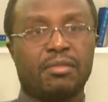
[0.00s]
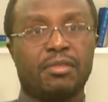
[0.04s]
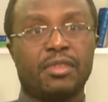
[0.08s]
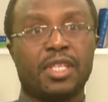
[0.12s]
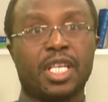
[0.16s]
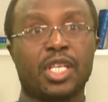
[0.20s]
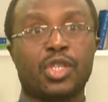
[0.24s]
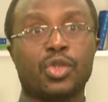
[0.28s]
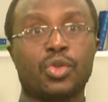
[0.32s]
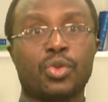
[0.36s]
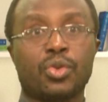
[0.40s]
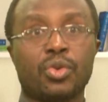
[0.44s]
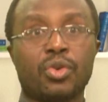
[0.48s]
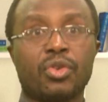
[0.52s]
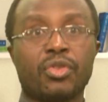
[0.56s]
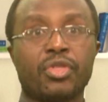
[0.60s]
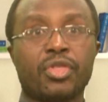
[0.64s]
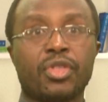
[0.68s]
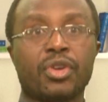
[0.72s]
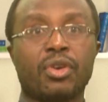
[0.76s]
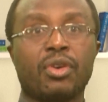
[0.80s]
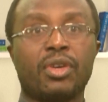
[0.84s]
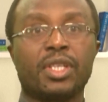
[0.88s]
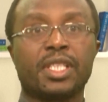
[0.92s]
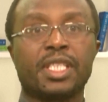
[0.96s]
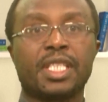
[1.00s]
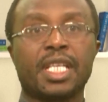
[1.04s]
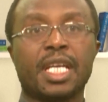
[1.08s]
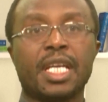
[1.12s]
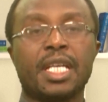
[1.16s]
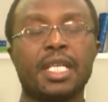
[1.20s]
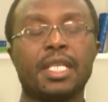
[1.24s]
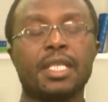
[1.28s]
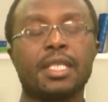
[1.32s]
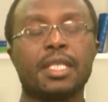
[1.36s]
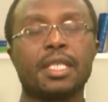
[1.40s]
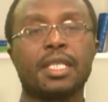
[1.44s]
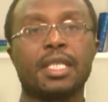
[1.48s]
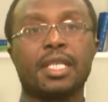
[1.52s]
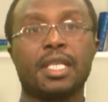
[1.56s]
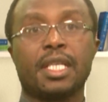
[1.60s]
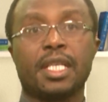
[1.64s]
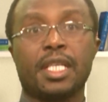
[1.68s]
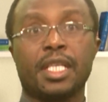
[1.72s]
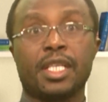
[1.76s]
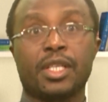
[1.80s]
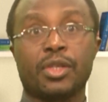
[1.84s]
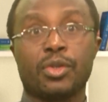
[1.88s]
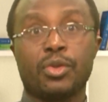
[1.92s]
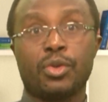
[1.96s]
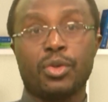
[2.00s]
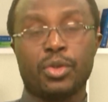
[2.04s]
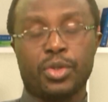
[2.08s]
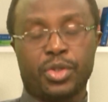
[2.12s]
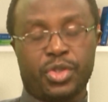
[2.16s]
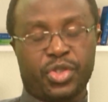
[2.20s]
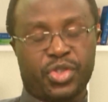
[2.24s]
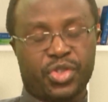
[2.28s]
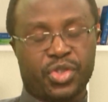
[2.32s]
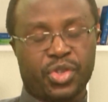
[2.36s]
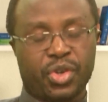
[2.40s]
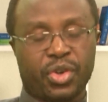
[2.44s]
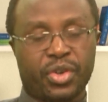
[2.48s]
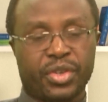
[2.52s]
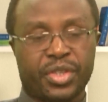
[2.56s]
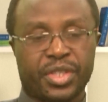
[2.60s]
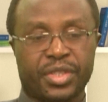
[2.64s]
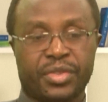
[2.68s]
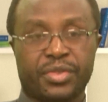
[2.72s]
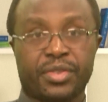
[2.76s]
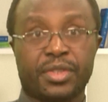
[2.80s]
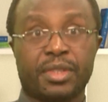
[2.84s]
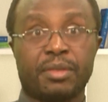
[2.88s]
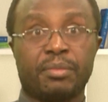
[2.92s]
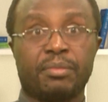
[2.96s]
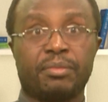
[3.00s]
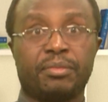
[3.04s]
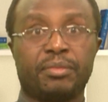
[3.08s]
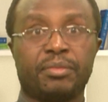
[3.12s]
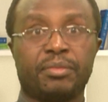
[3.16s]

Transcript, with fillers: the truth contained in good stories.